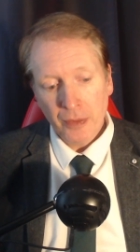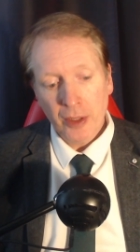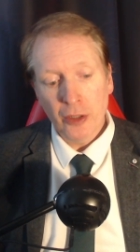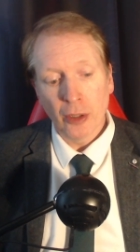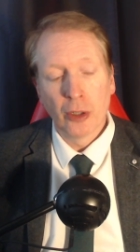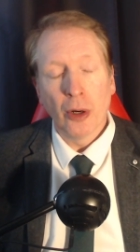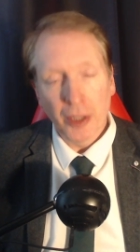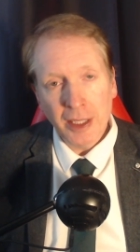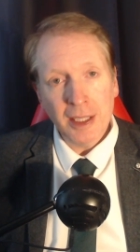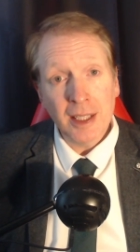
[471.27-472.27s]
you're going
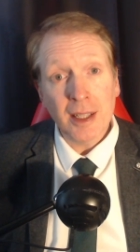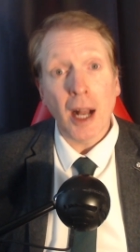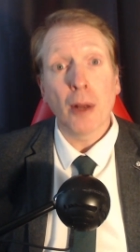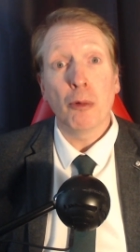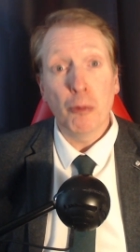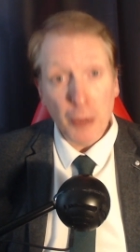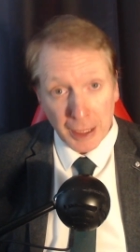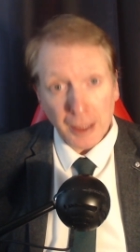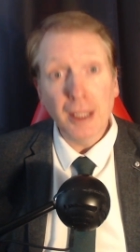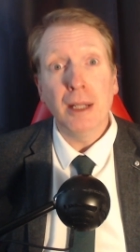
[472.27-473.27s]
to need a
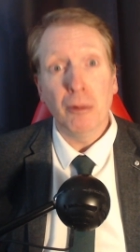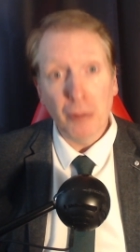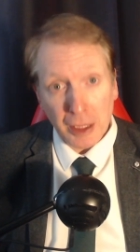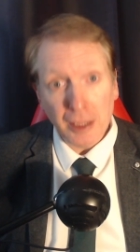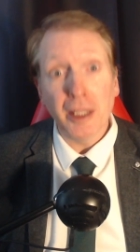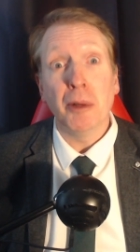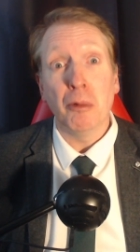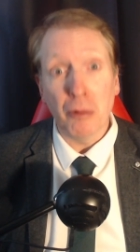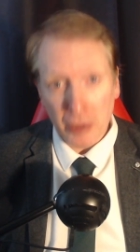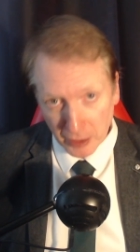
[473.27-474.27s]
really, really,
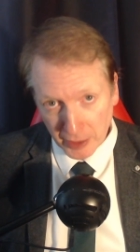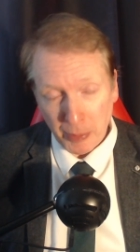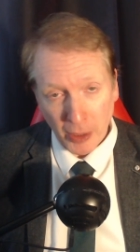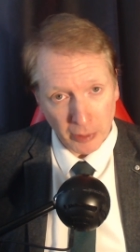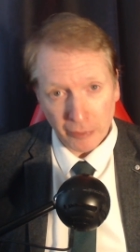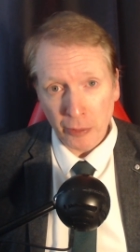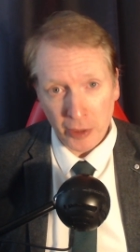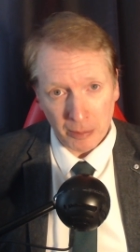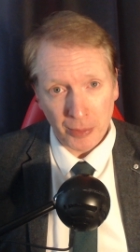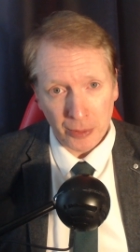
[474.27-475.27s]
really powerful
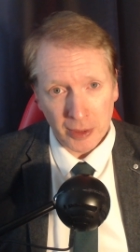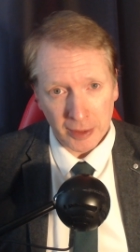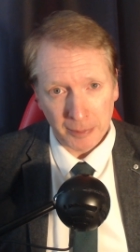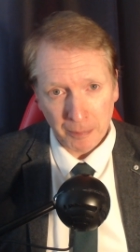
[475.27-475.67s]
computer.